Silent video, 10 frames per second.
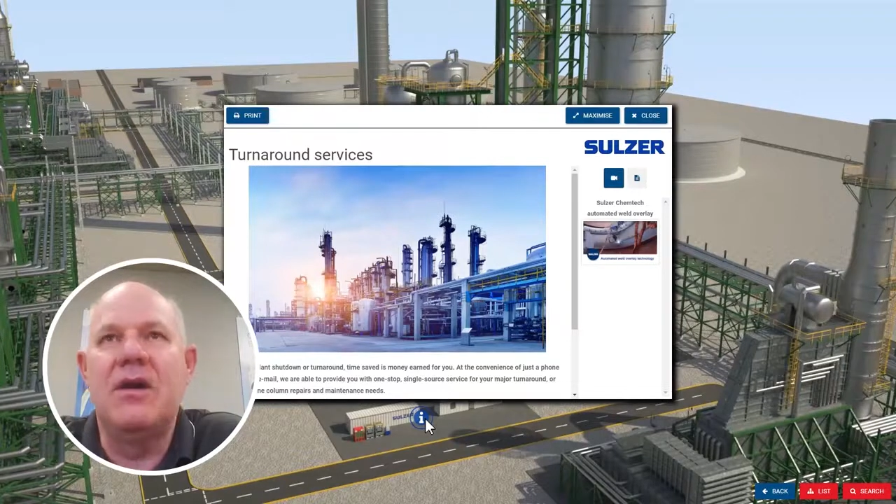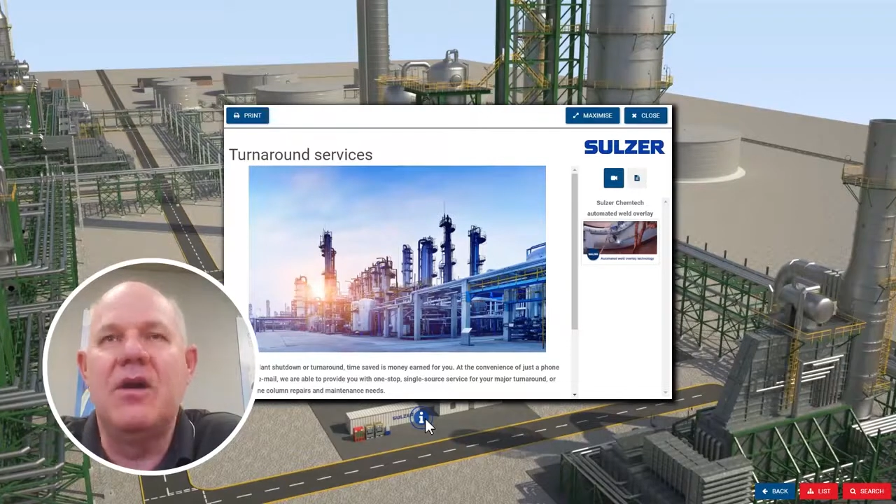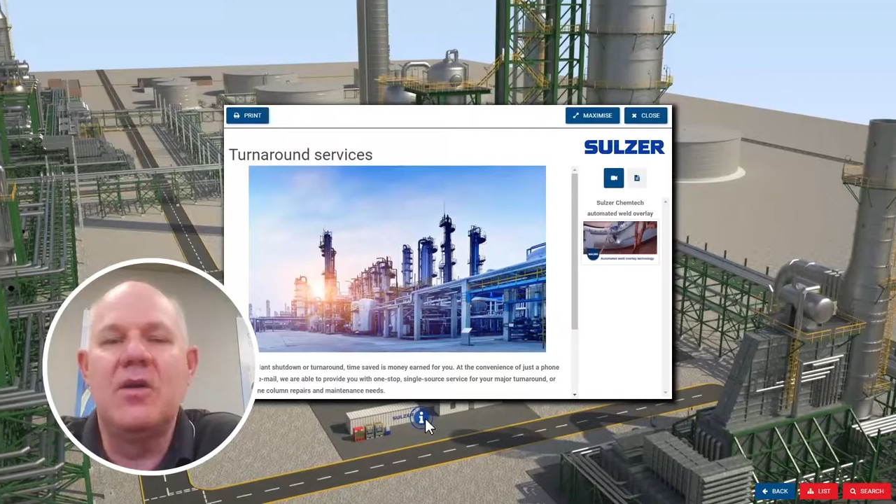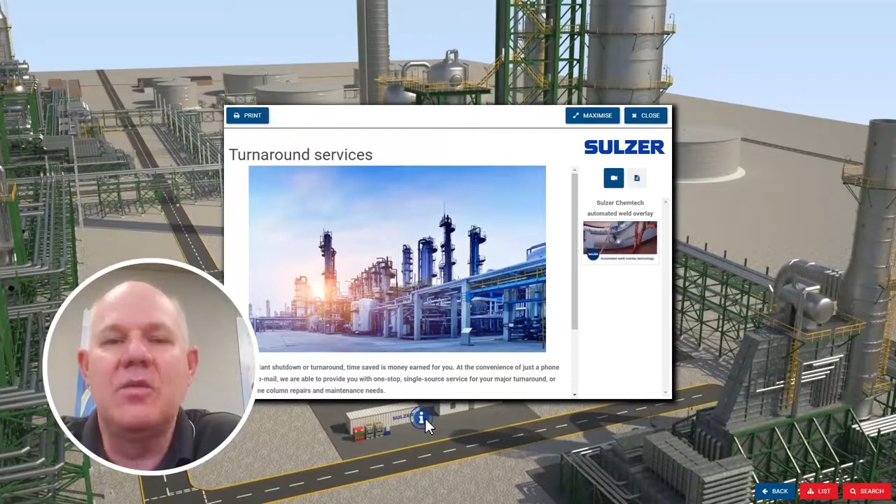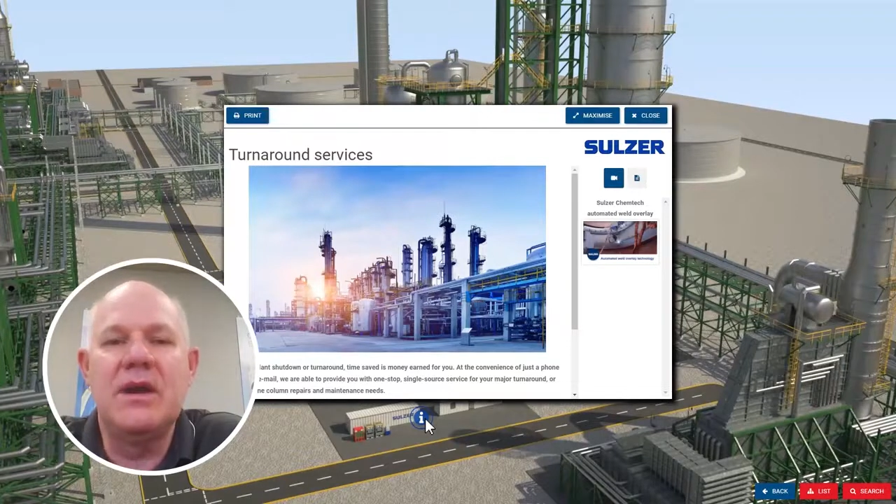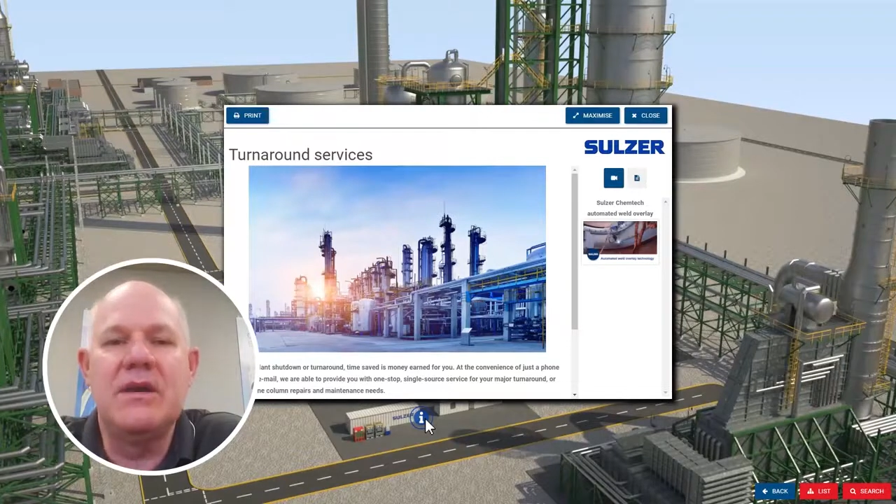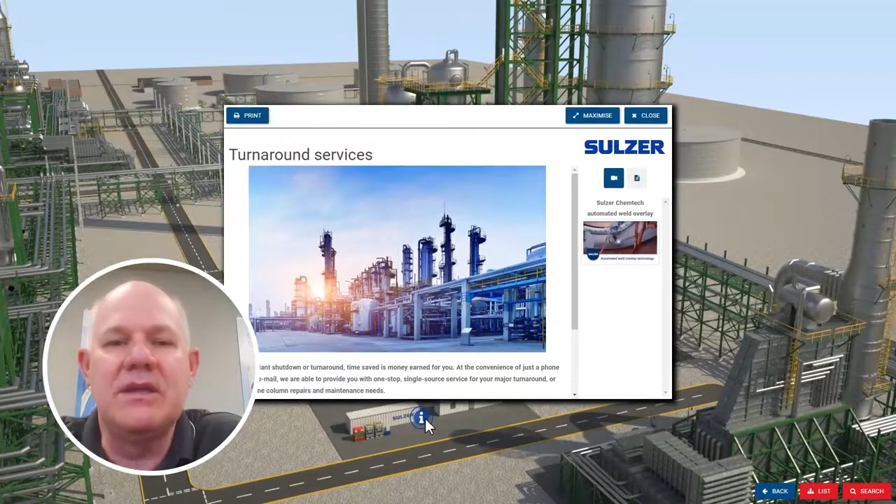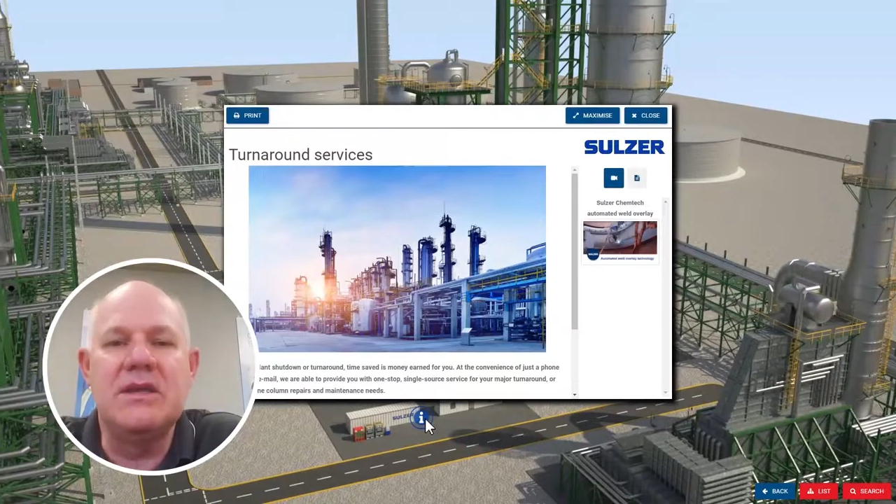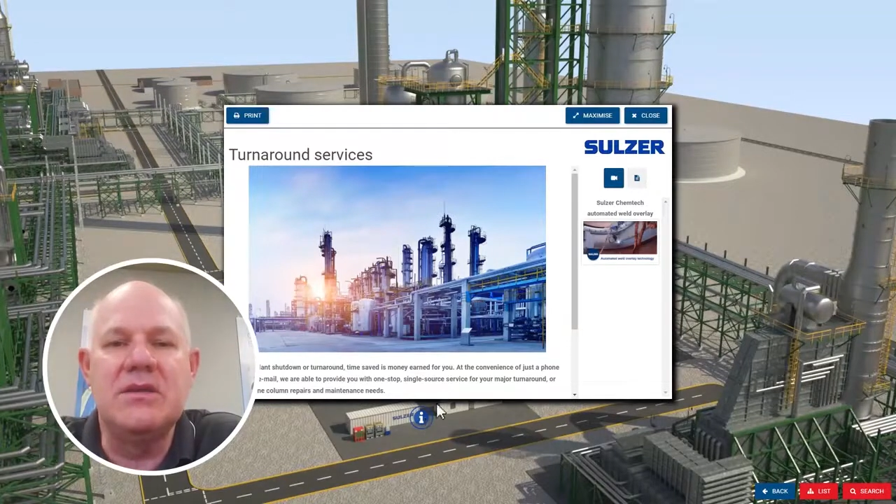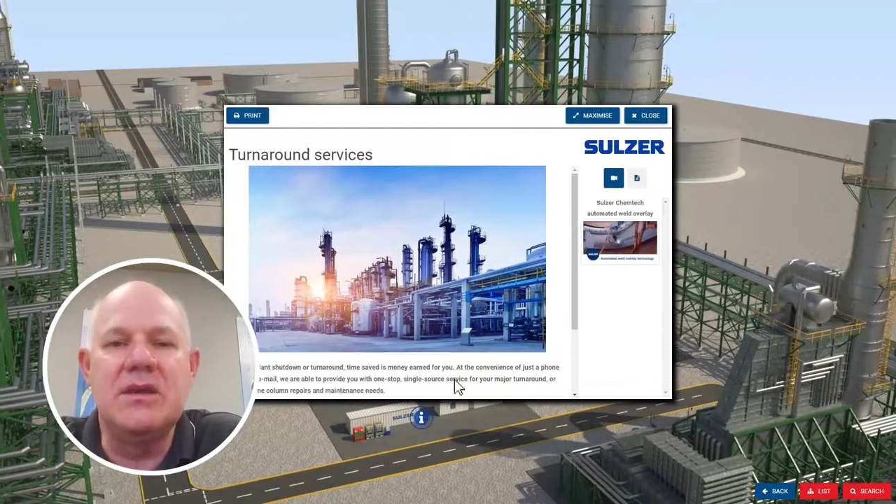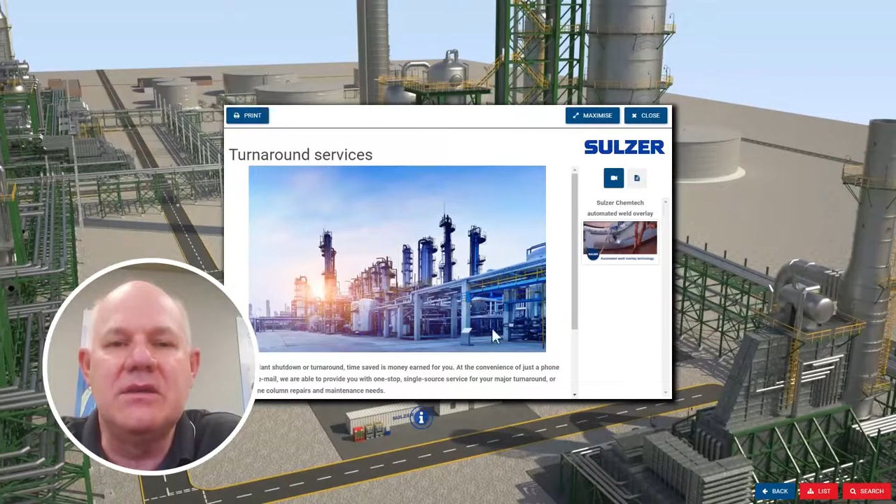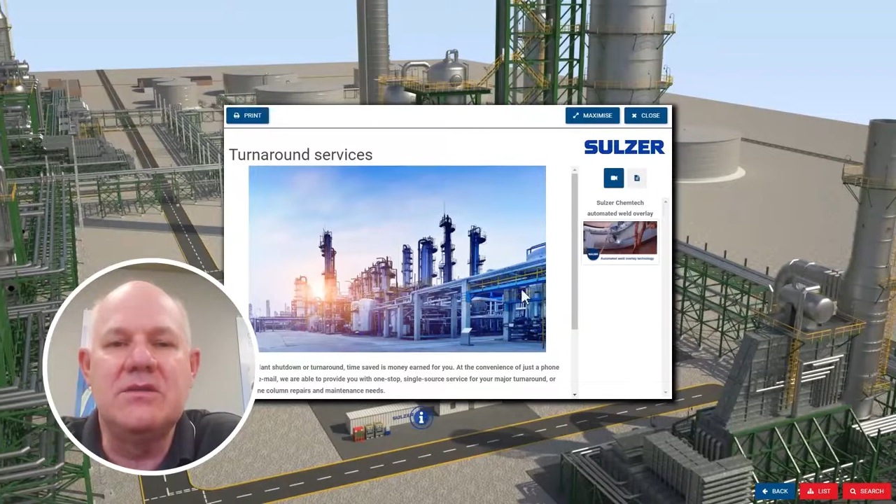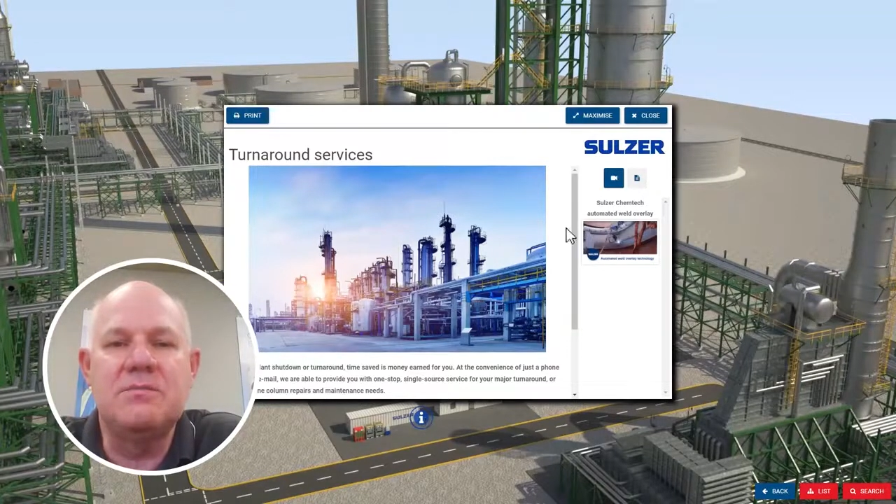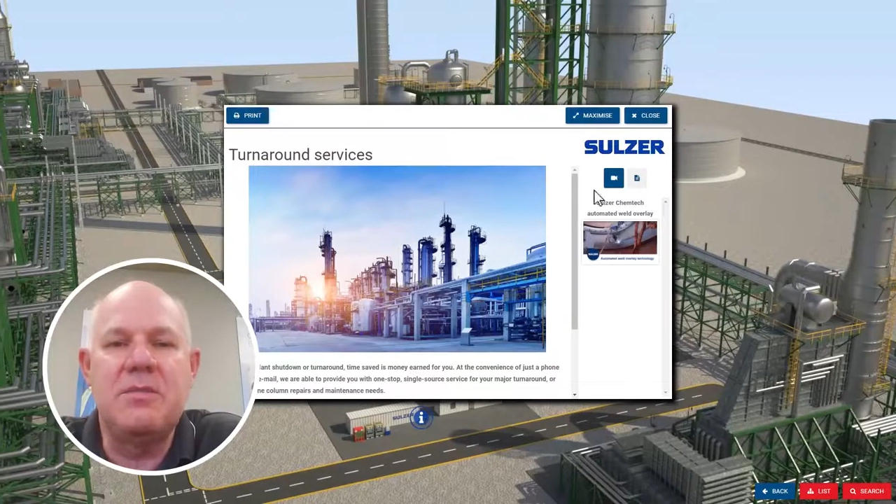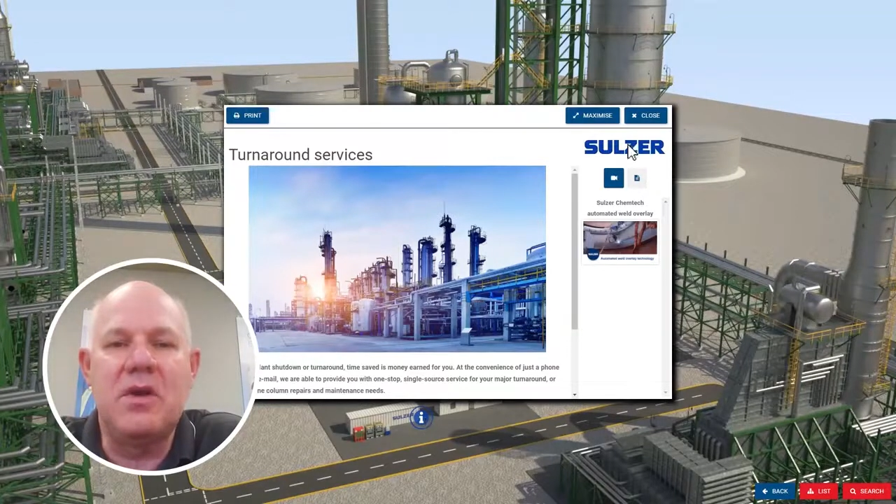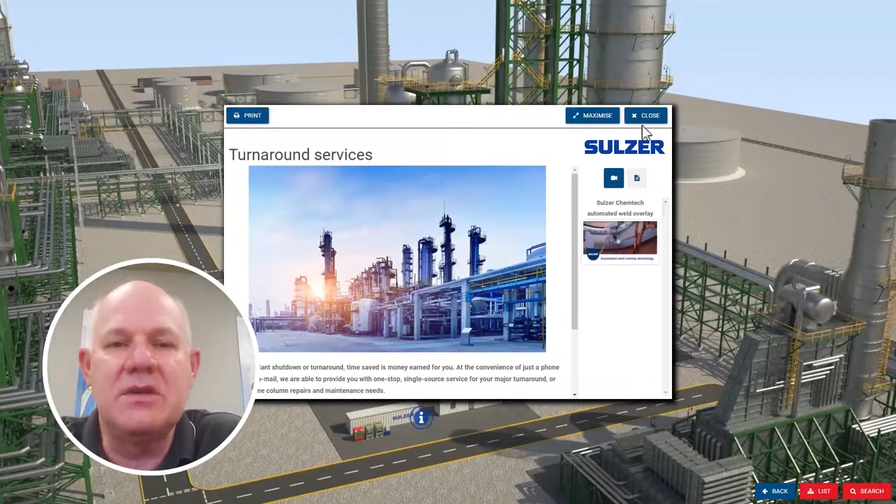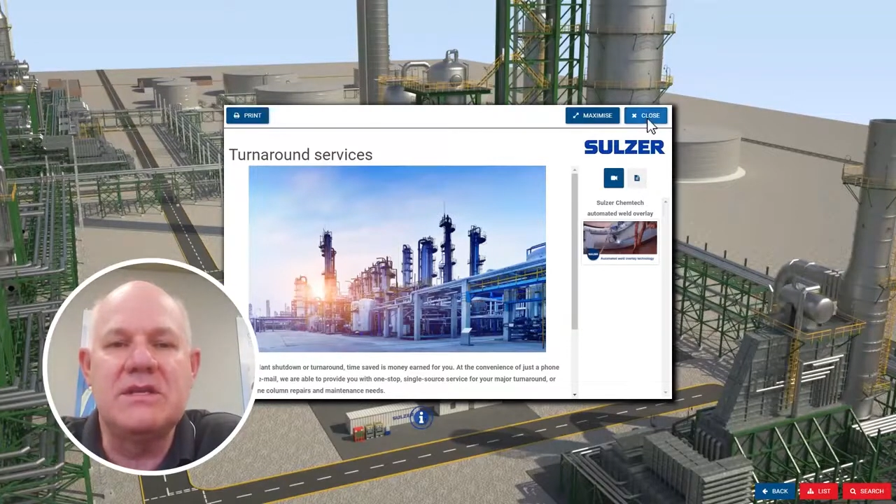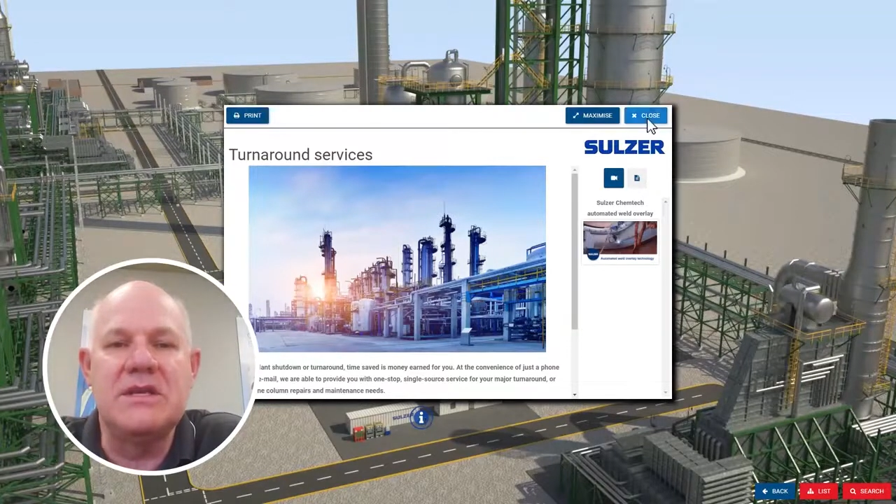hardware and parts that